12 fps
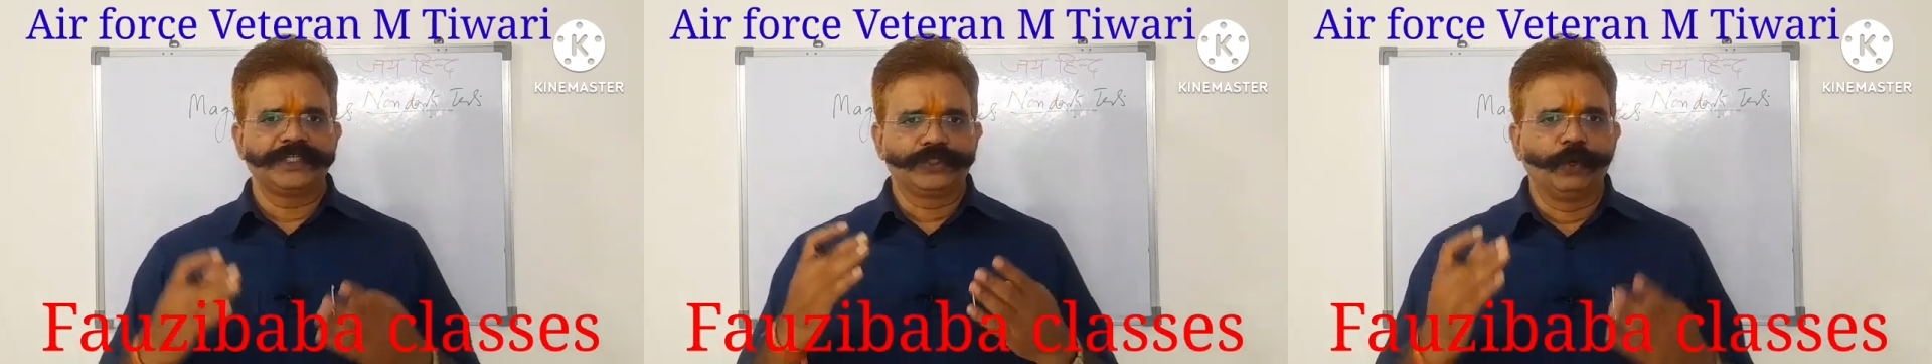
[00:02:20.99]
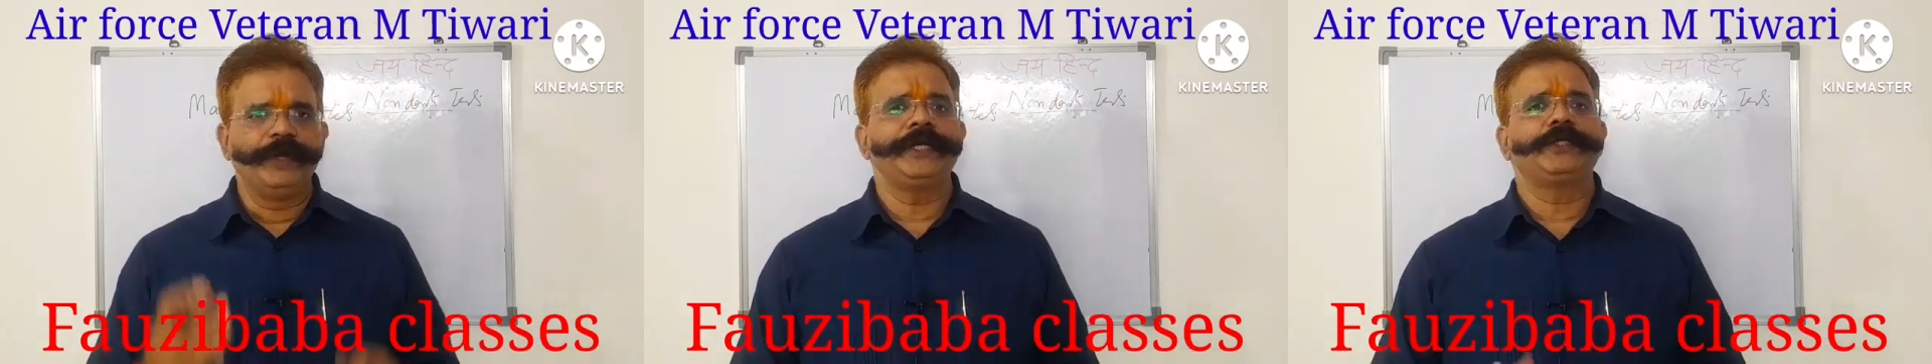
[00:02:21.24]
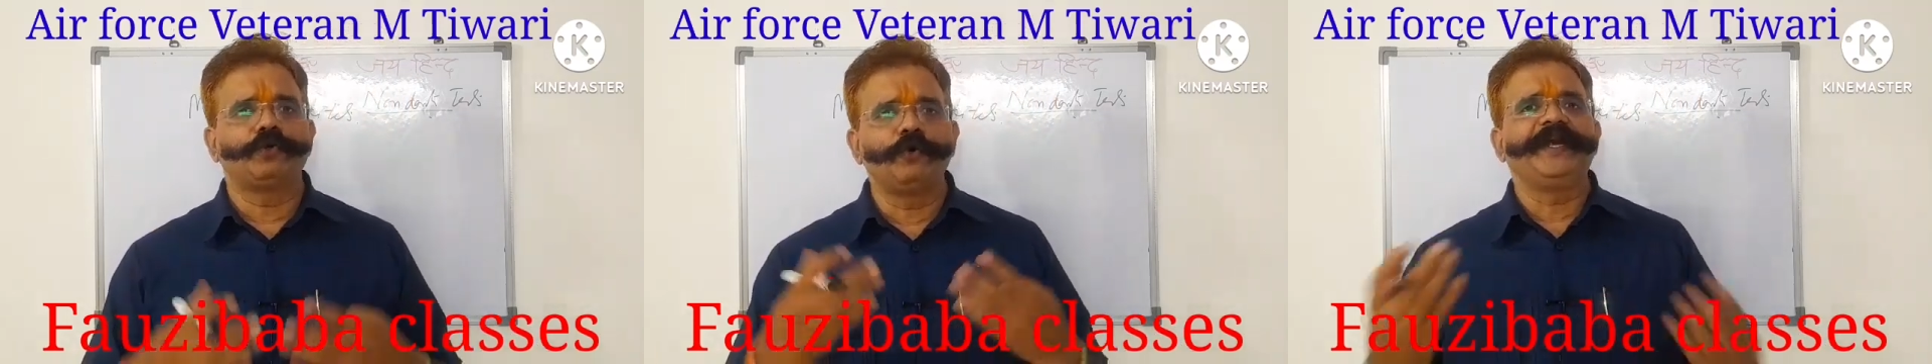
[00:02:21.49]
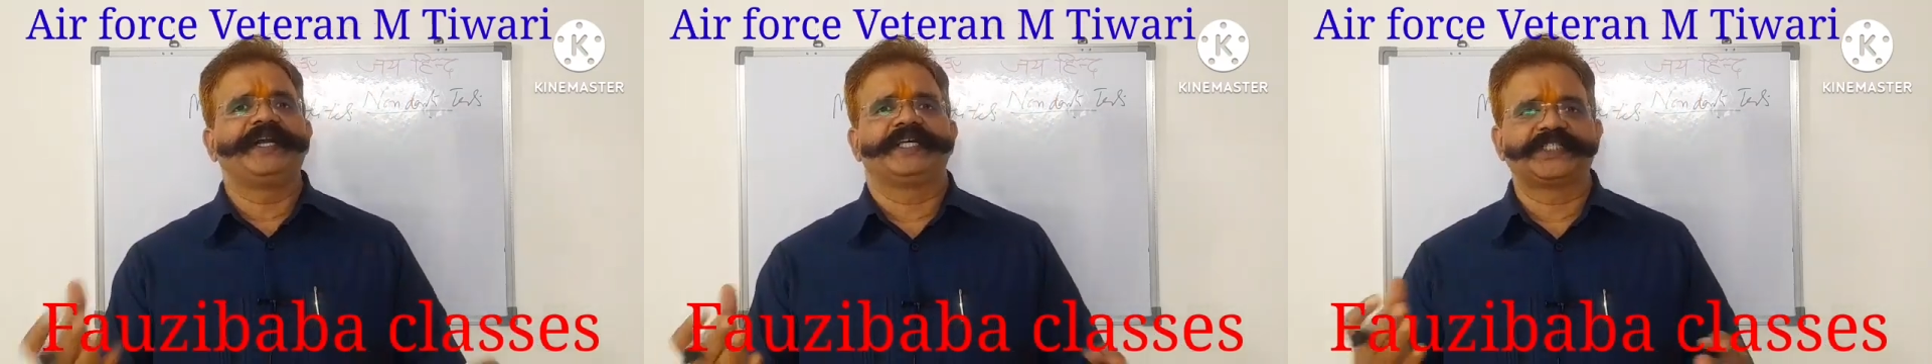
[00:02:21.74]
going to
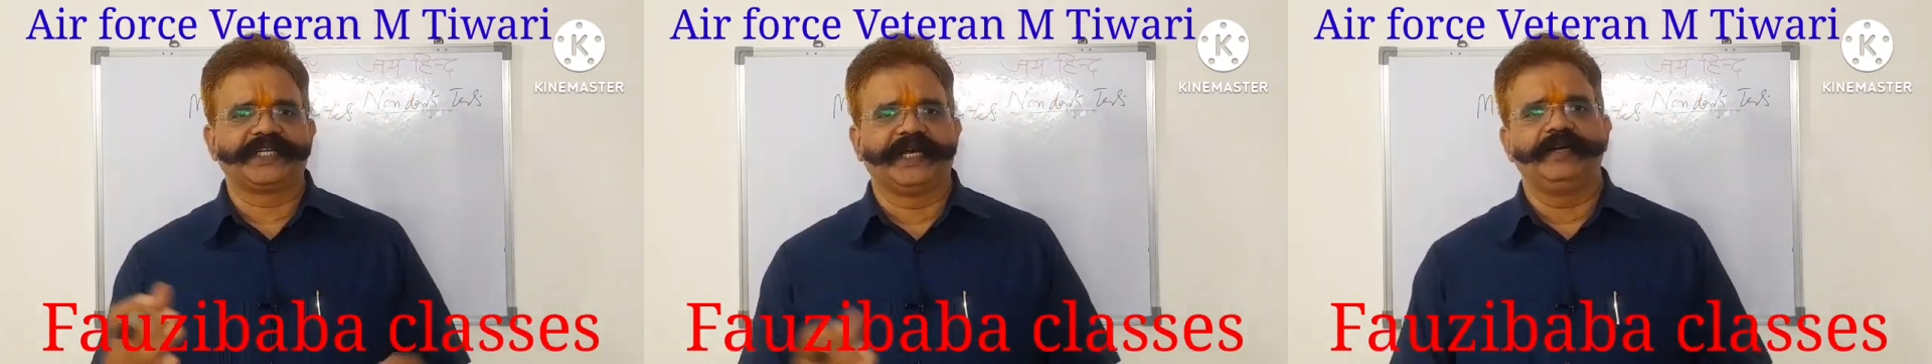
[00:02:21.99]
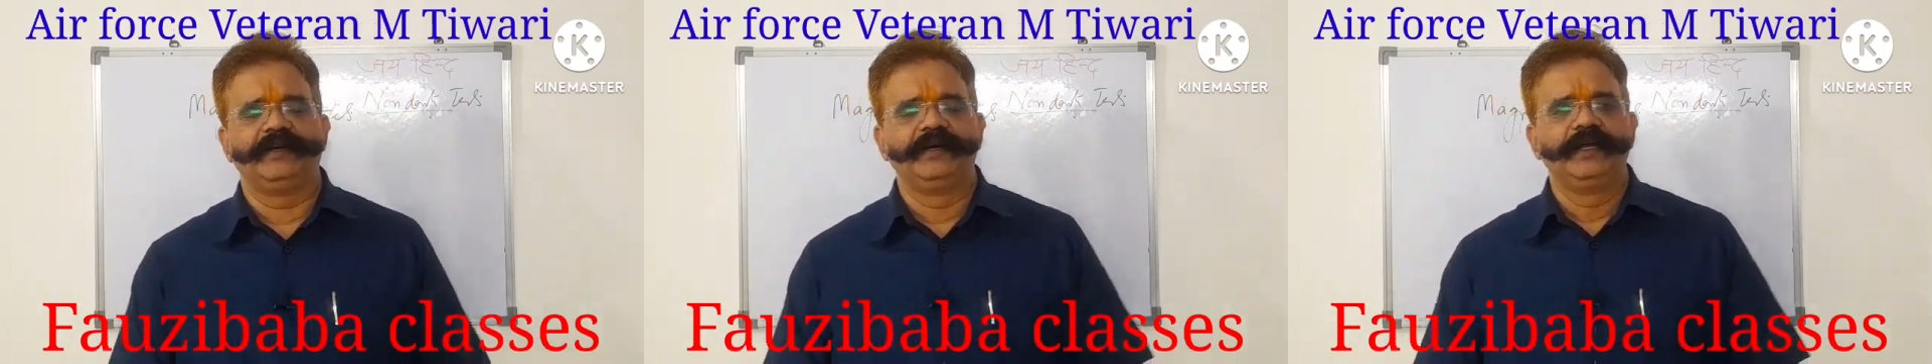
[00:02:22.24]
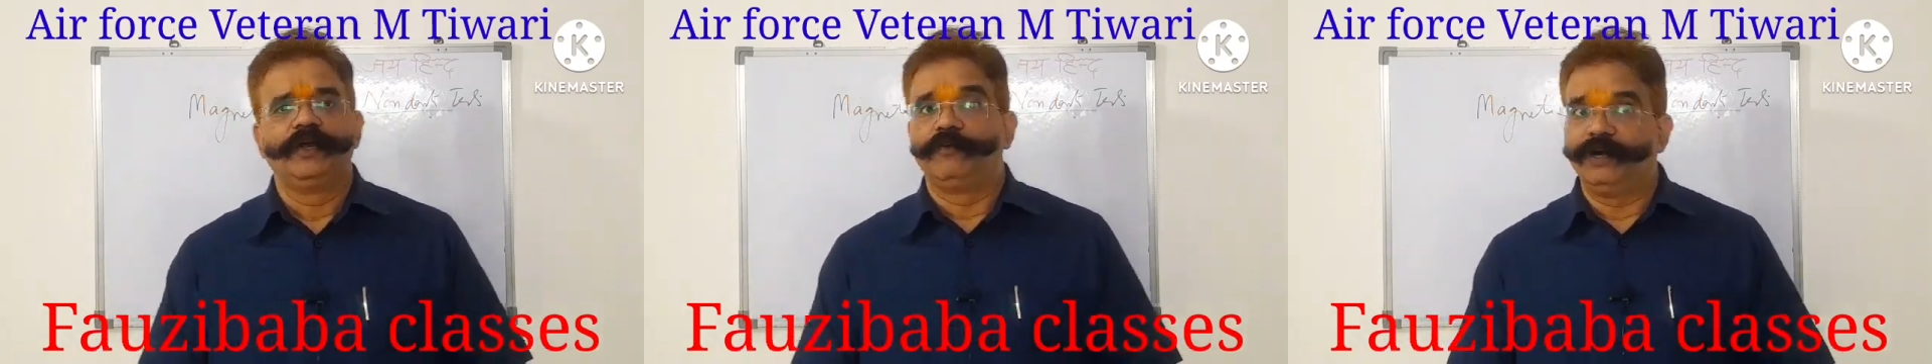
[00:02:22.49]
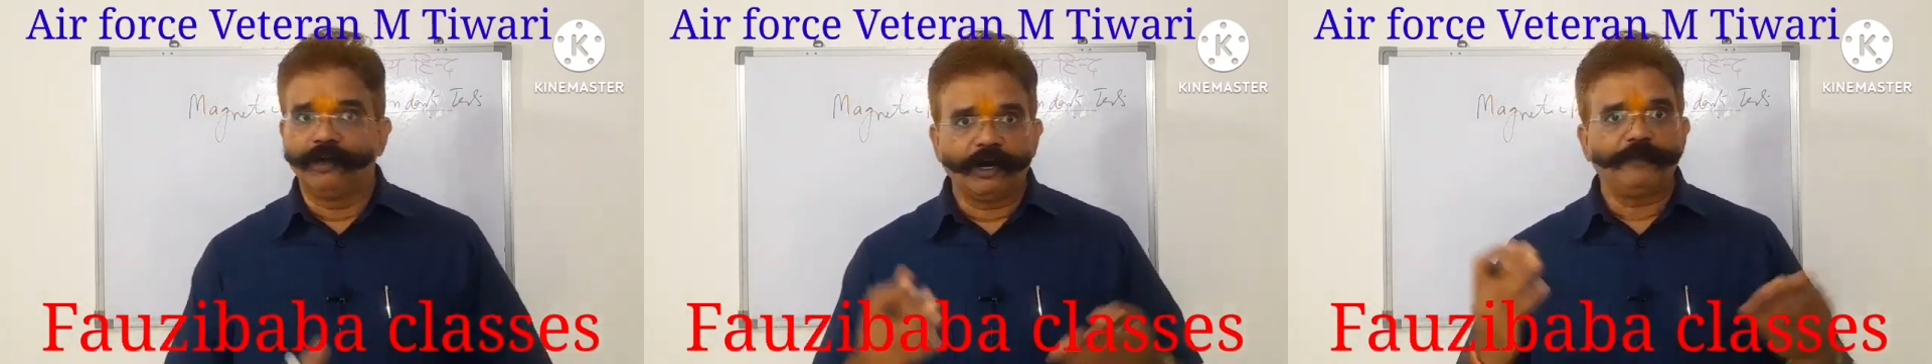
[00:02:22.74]
be tested will
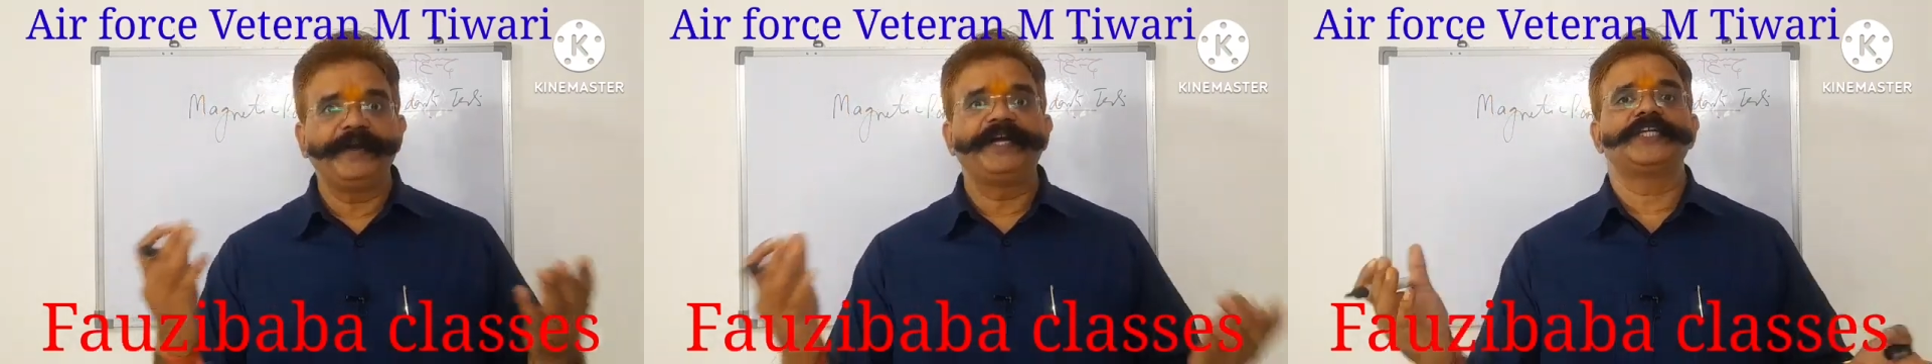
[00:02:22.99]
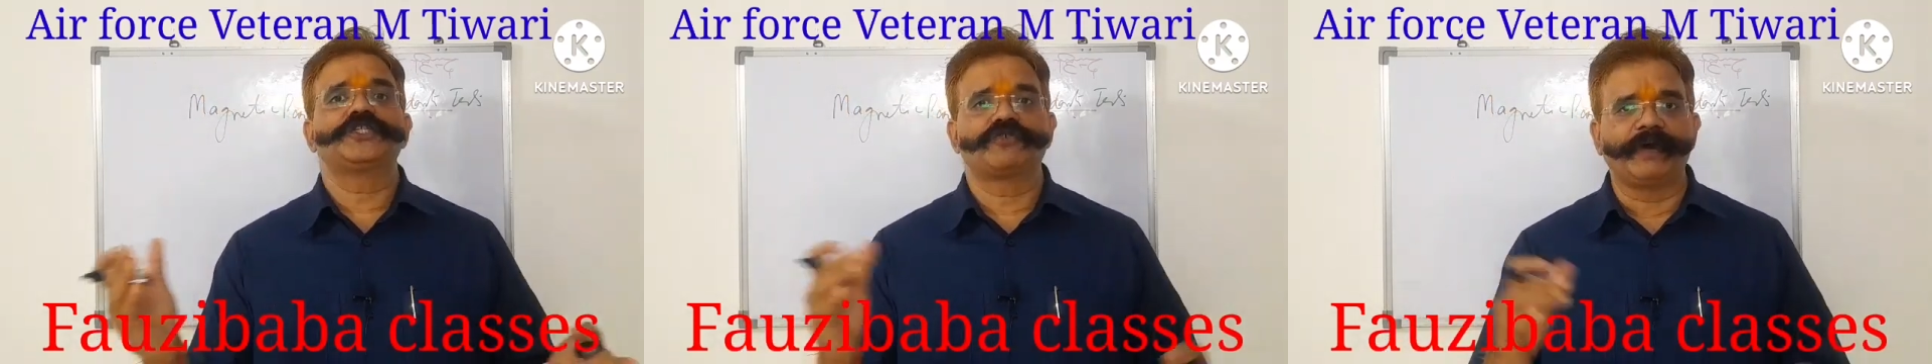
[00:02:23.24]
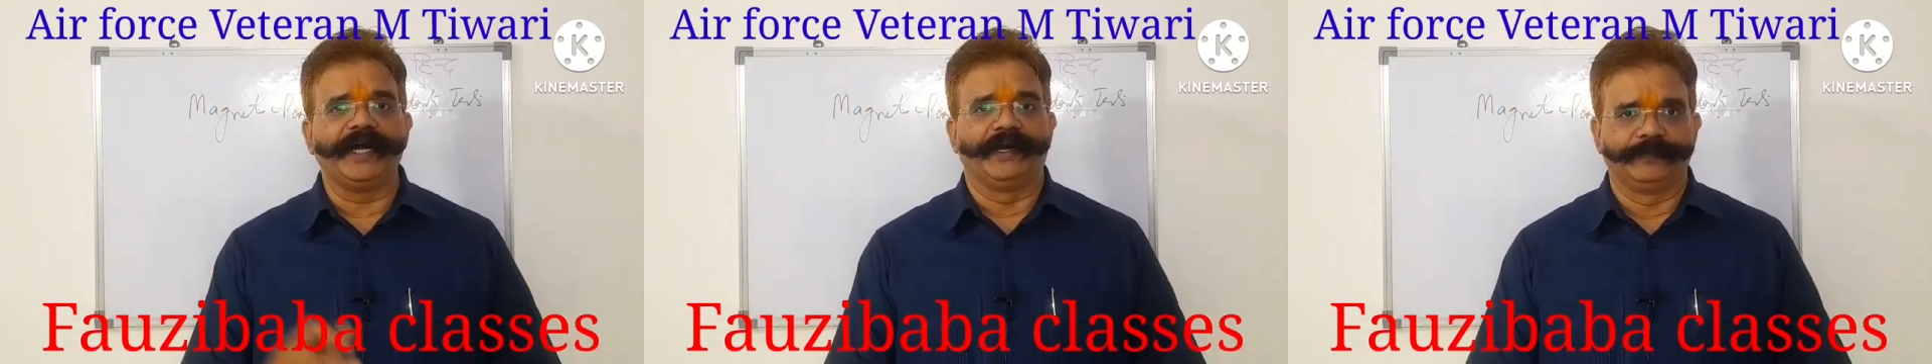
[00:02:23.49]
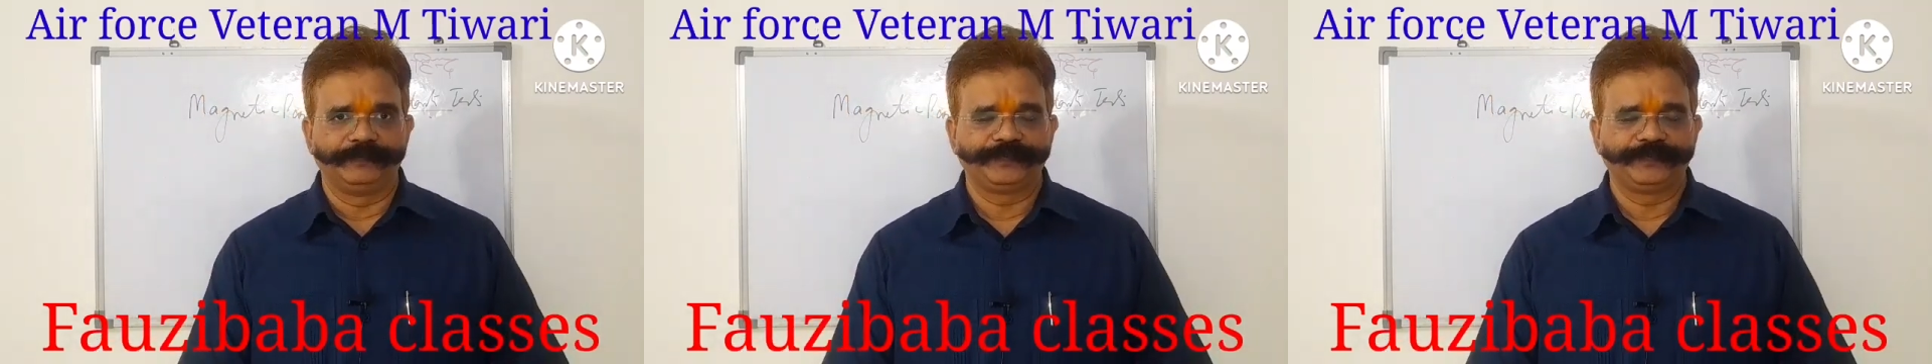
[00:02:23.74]
not be destroyed.